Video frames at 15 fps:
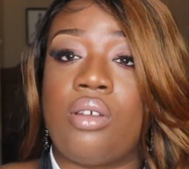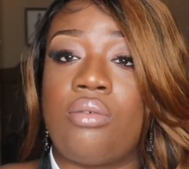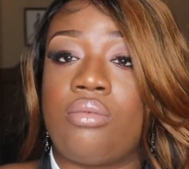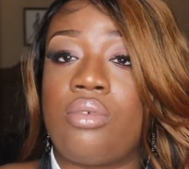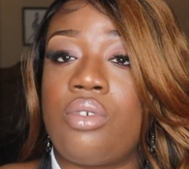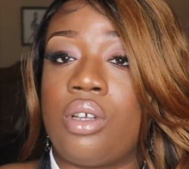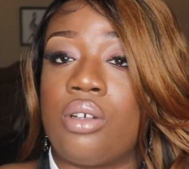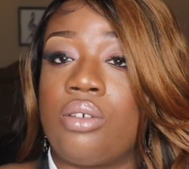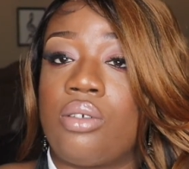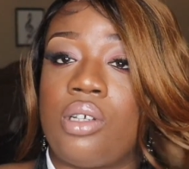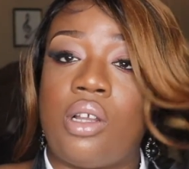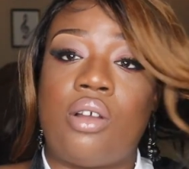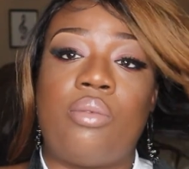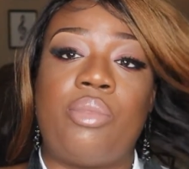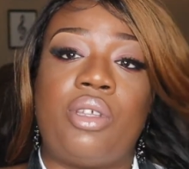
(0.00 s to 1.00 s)
you know,
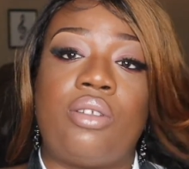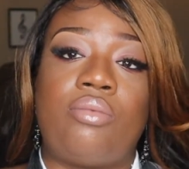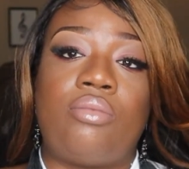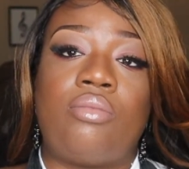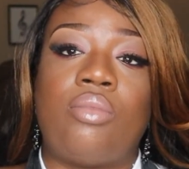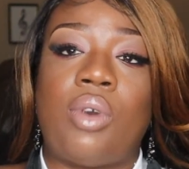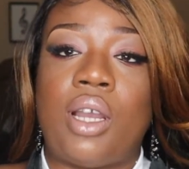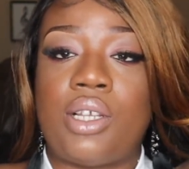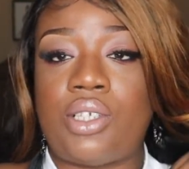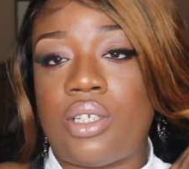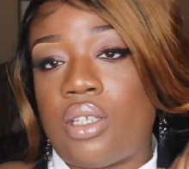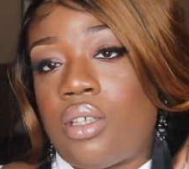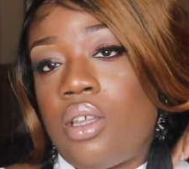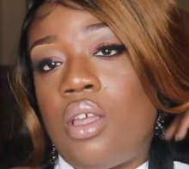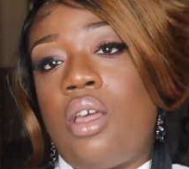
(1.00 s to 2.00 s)
comb it, wash
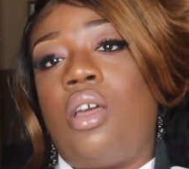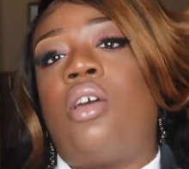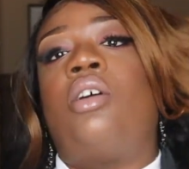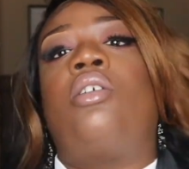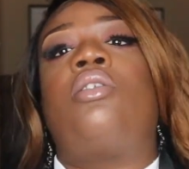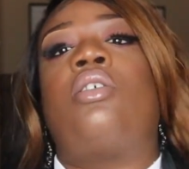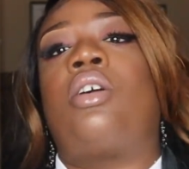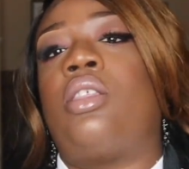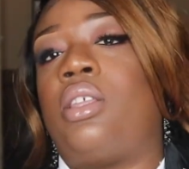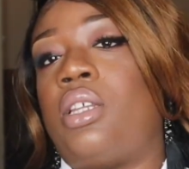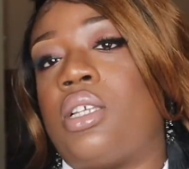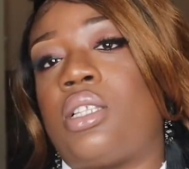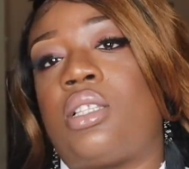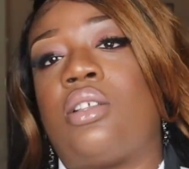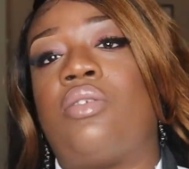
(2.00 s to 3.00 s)
it, and all of
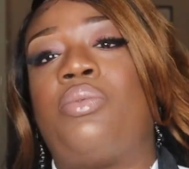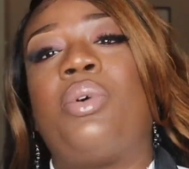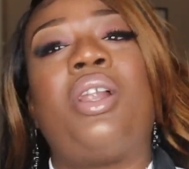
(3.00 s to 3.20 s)
that stuff.